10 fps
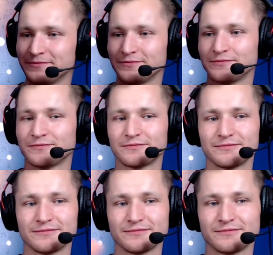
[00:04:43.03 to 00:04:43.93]

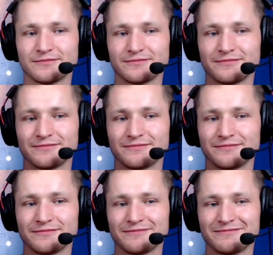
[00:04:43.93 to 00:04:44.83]

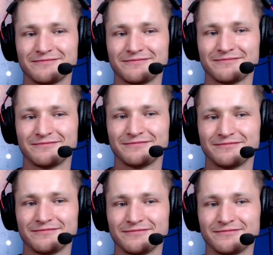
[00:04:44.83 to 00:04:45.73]

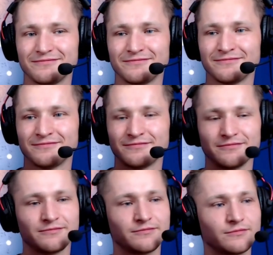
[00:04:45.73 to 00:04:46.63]

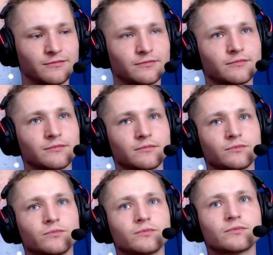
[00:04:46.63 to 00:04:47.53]

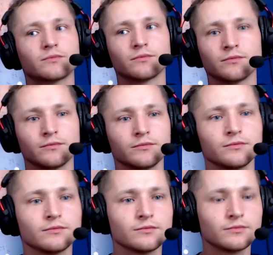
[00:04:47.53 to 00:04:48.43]

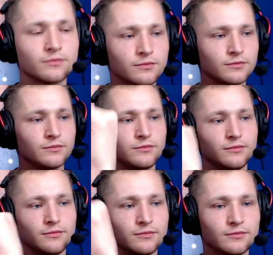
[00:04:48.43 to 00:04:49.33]

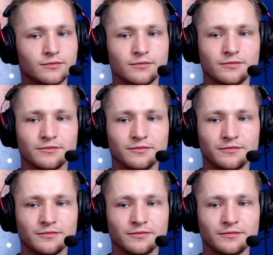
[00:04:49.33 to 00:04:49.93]
(not speaking)